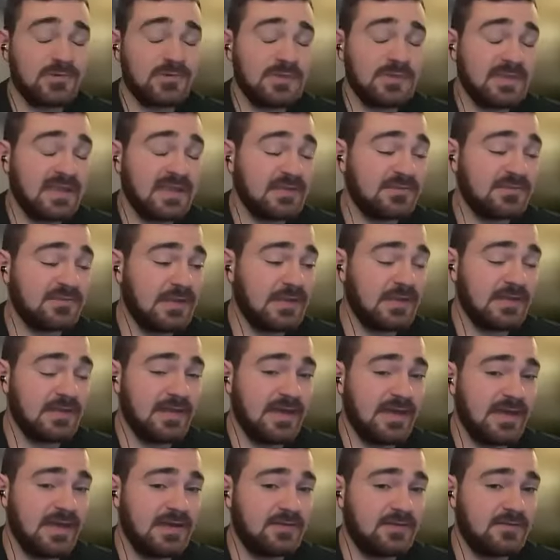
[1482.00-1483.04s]
we're getting
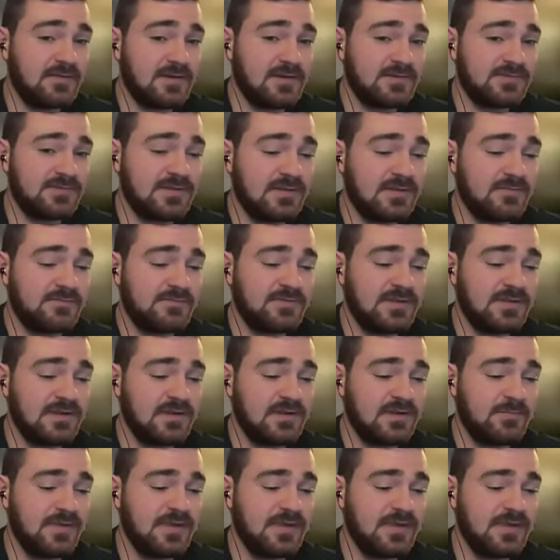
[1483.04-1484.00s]
slightly ahead of ourselves here,